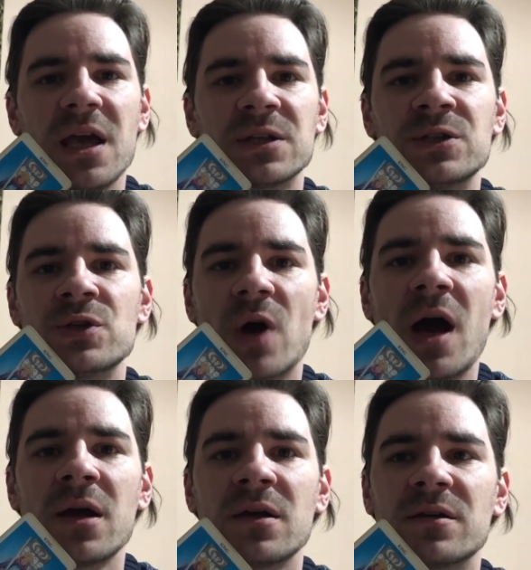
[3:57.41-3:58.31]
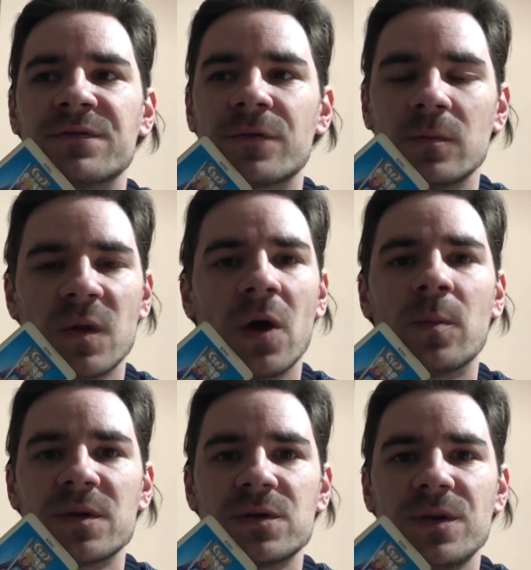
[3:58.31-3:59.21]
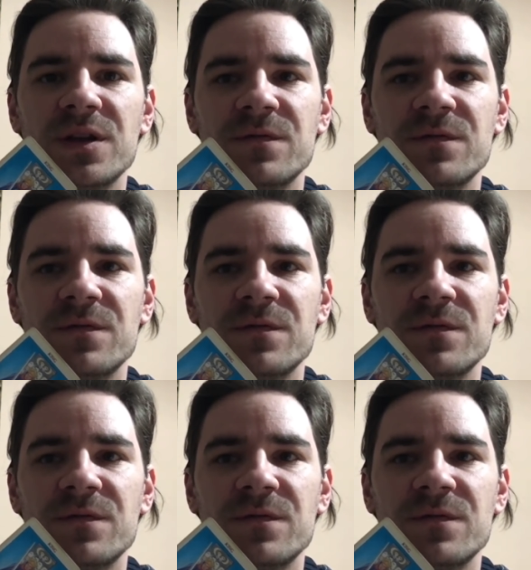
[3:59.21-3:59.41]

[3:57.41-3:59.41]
a drunk from the opportunity